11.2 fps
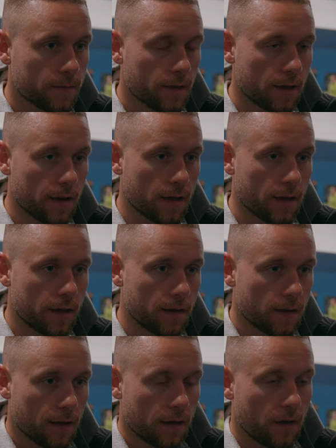And
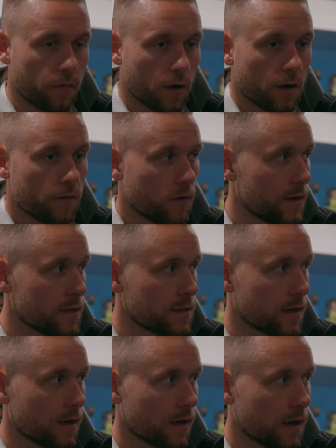if we learn from this,
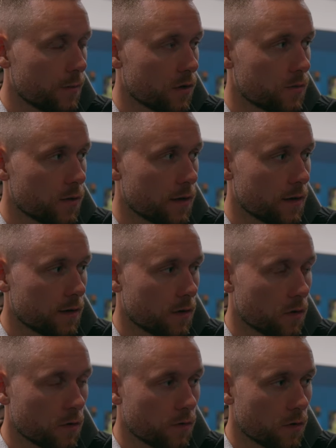I'm not worried
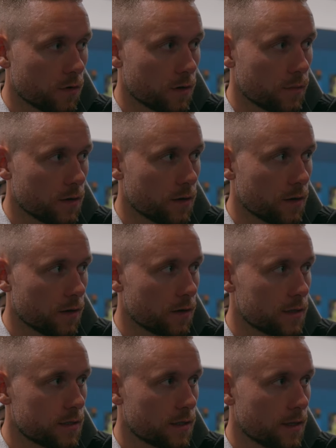going forward. But, you know,
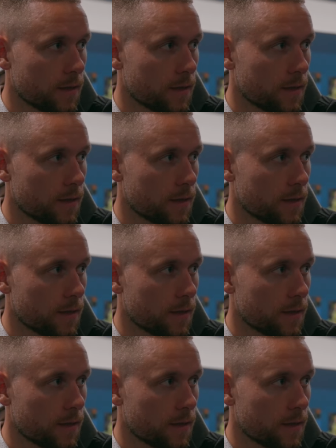it's